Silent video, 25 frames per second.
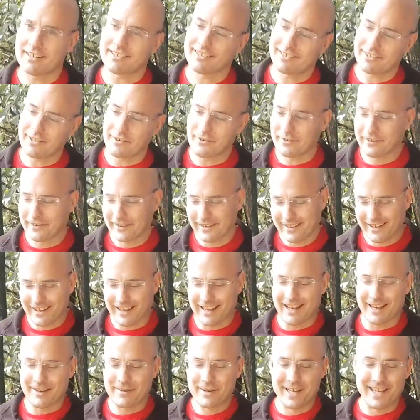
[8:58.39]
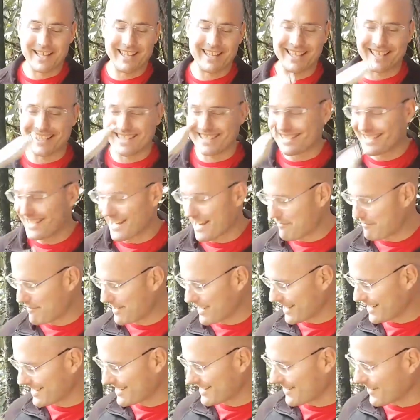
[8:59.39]
So same
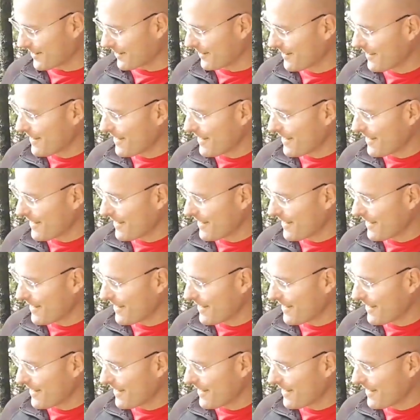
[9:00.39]
things though.